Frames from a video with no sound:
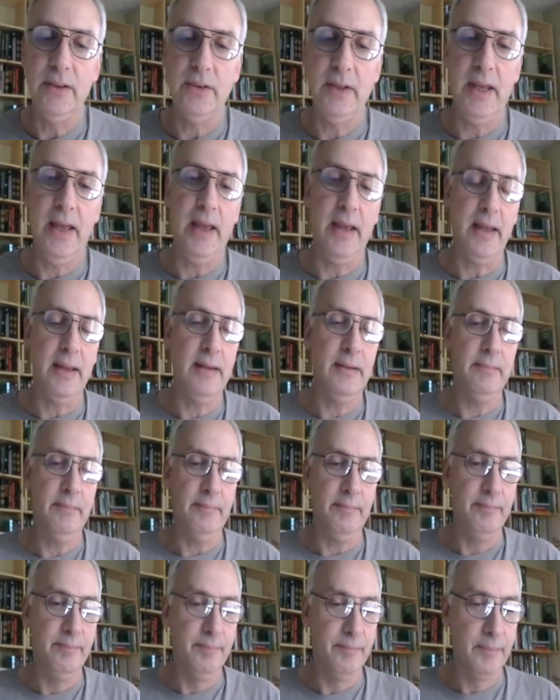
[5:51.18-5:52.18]
Okay.
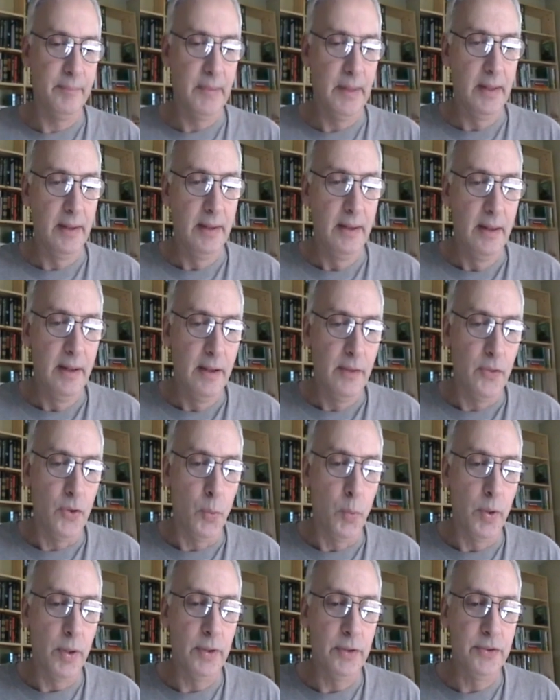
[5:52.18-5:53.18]

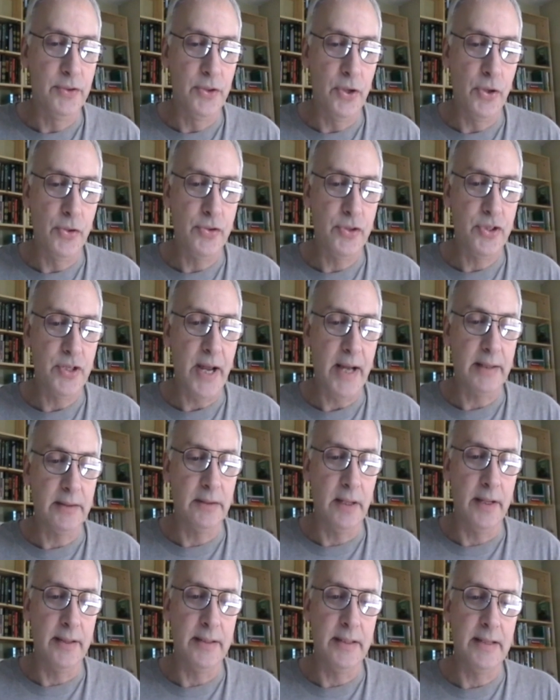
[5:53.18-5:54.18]
The world knows
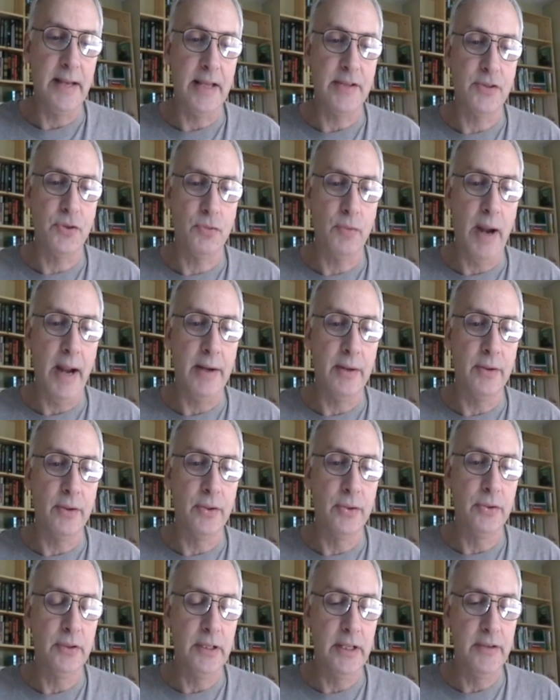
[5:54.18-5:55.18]
Jack London as a
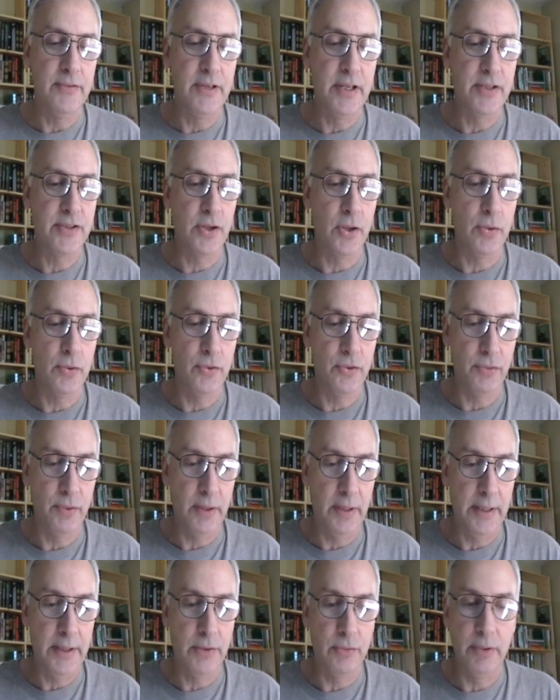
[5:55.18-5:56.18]
writer who lived his own
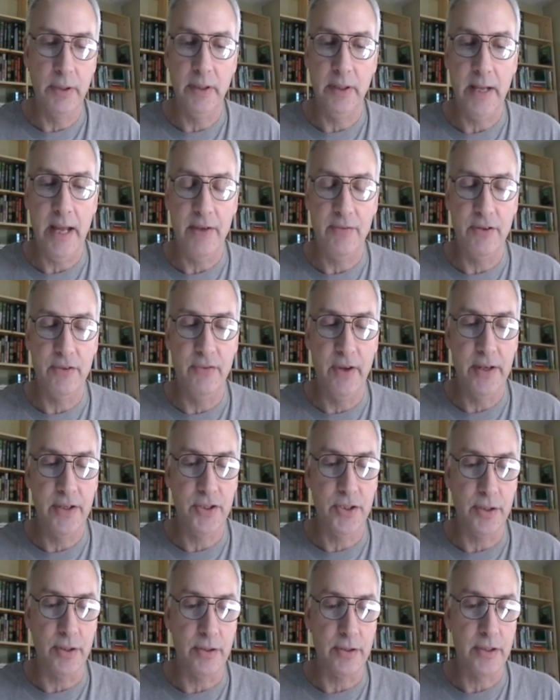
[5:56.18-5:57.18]
thrilling real-life
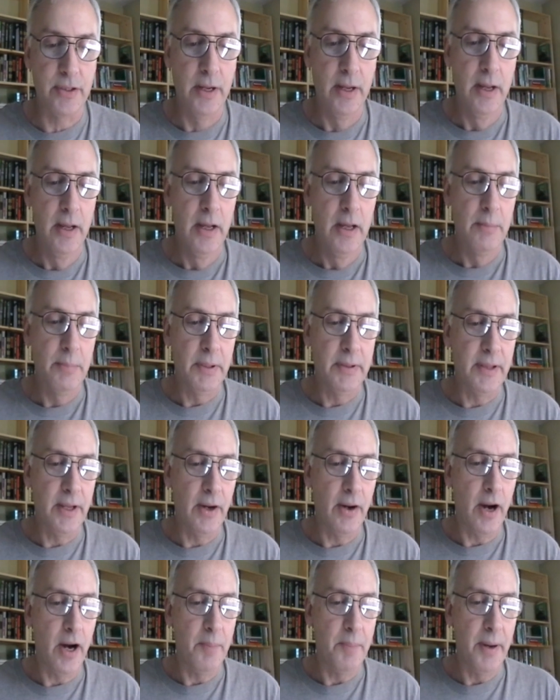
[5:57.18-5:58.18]
adventures, but
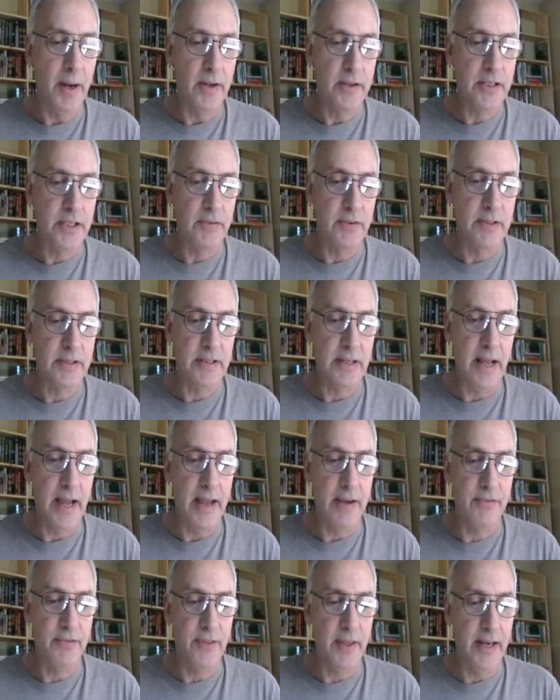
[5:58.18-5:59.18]
there are parts of his
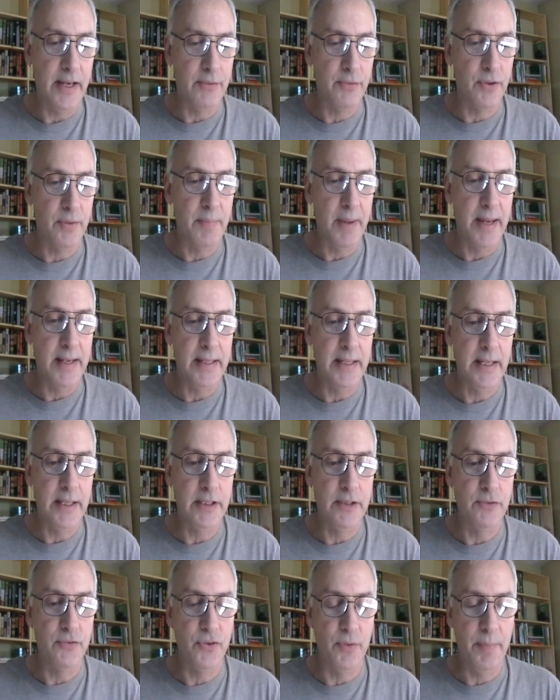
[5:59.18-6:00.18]
life that have remained
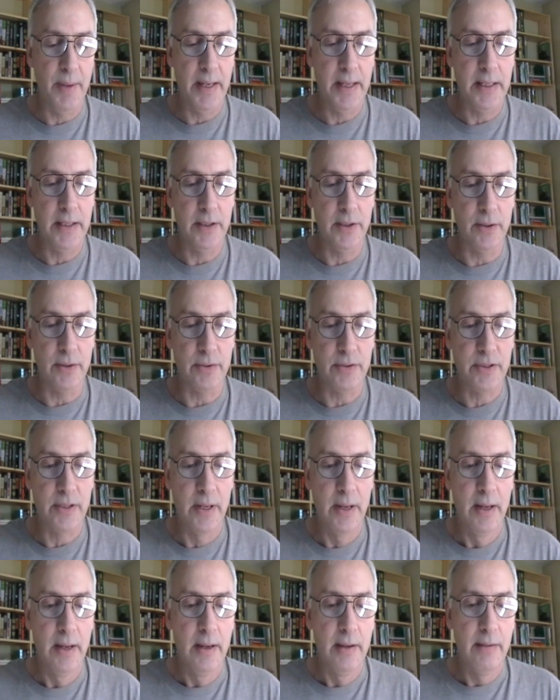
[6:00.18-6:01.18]
hidden for many
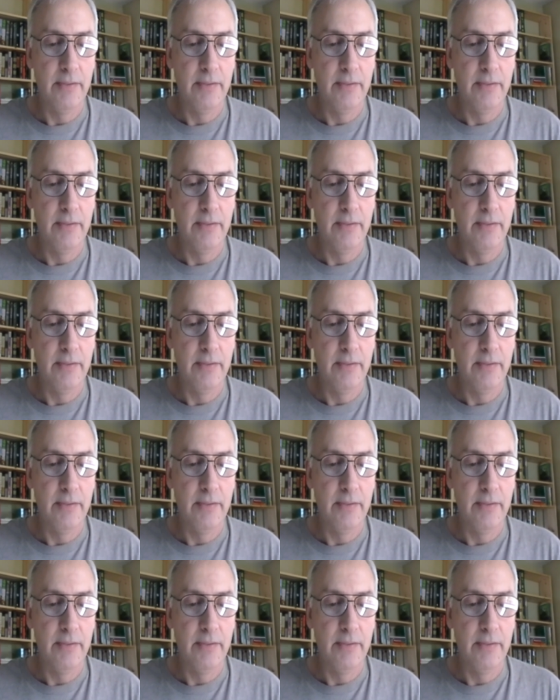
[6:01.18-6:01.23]
years.